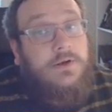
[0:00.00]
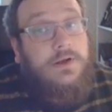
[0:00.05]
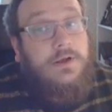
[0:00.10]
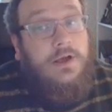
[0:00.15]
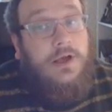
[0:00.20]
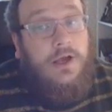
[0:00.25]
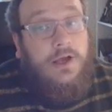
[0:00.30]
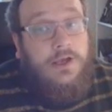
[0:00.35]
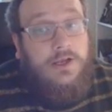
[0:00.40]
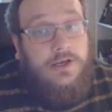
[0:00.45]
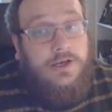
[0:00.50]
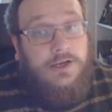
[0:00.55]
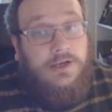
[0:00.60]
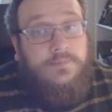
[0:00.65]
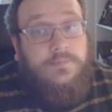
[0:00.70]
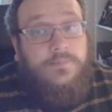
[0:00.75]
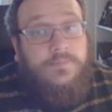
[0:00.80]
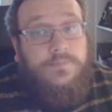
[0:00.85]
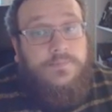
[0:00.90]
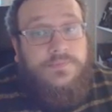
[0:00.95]
I'm going
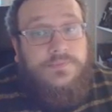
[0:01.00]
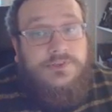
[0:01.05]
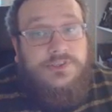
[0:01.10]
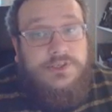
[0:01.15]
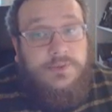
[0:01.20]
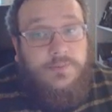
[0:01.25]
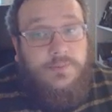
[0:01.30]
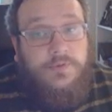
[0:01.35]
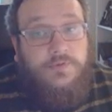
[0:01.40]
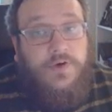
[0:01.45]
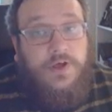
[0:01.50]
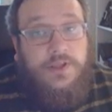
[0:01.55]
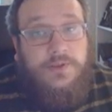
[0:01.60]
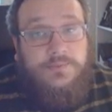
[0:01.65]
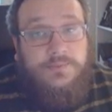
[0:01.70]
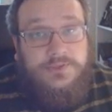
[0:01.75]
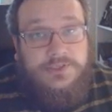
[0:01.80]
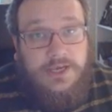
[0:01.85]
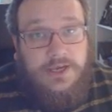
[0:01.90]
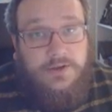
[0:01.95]
to simplify
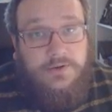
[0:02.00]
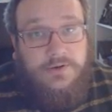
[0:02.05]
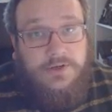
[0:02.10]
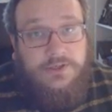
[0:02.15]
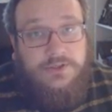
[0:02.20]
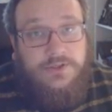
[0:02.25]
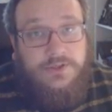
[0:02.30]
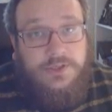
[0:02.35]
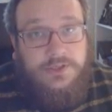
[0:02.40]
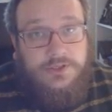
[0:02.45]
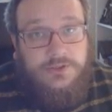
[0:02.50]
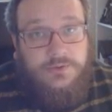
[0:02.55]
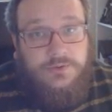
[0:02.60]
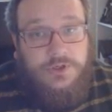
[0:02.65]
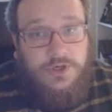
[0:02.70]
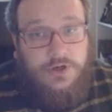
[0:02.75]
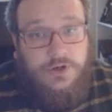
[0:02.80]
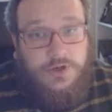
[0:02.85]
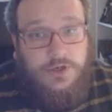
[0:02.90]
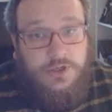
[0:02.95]
them down into things which
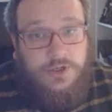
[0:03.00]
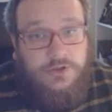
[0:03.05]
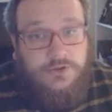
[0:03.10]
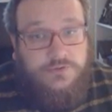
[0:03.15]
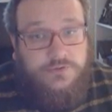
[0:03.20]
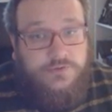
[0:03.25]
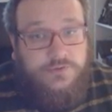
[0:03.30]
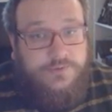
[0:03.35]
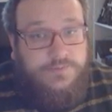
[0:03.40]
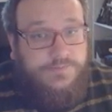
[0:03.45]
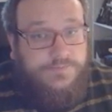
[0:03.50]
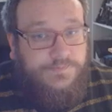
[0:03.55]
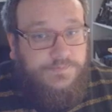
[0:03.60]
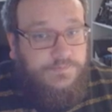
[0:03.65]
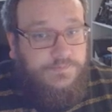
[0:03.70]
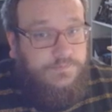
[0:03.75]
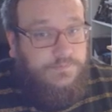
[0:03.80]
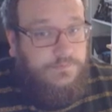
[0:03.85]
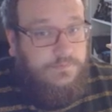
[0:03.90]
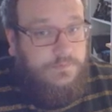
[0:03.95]
are only useful.
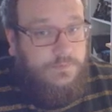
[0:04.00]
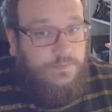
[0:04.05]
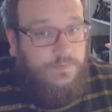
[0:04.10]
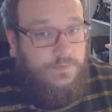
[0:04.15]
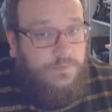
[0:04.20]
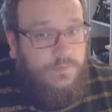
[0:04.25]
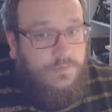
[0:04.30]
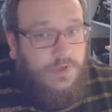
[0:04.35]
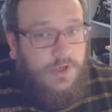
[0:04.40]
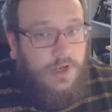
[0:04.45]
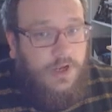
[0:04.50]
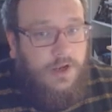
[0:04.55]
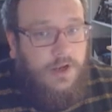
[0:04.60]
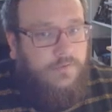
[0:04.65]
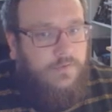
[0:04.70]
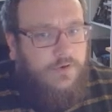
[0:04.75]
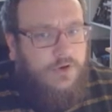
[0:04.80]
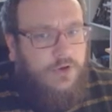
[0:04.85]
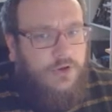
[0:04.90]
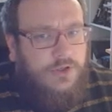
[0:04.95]

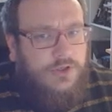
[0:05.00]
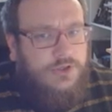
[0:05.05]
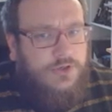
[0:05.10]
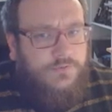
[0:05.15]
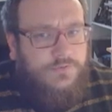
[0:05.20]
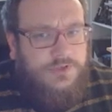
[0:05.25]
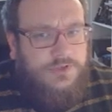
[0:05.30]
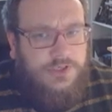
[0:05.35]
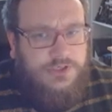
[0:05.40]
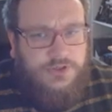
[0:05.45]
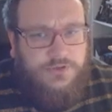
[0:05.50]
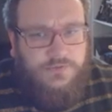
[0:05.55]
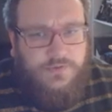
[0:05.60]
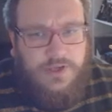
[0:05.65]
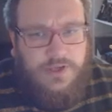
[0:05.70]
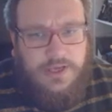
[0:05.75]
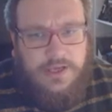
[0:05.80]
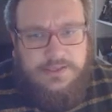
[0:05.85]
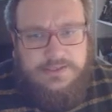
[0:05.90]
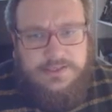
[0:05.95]
I've got this conversation of
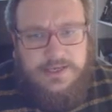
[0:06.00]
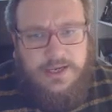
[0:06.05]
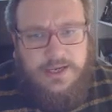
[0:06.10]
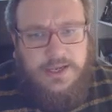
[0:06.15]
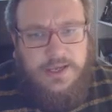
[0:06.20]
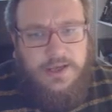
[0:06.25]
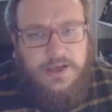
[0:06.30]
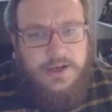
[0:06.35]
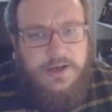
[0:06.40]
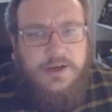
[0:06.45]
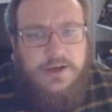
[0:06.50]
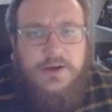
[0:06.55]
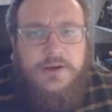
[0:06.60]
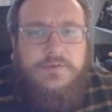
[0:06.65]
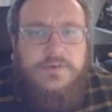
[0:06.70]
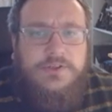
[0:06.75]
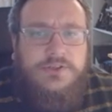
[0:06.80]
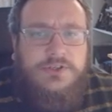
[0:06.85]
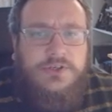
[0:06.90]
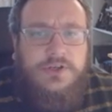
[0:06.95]
caretaker. I don't know
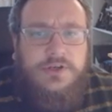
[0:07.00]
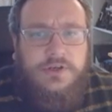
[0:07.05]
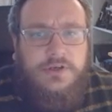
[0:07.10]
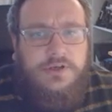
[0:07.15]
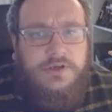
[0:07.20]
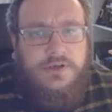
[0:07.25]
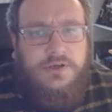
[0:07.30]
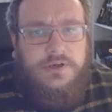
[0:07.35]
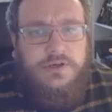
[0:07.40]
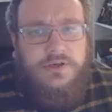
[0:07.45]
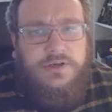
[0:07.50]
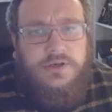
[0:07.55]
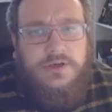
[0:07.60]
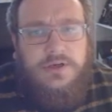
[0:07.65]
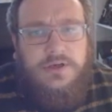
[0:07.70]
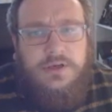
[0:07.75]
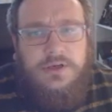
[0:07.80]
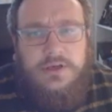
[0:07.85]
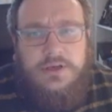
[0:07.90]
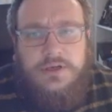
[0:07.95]
if it's going to
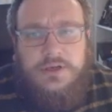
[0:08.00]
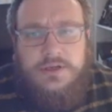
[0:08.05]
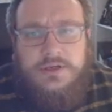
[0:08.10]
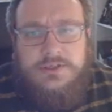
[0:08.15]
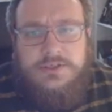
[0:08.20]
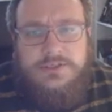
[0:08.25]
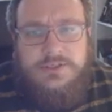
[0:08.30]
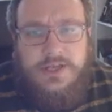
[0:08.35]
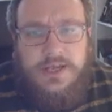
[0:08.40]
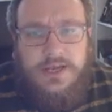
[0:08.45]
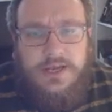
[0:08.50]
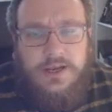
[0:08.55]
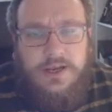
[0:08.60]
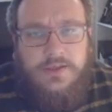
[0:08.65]
stay like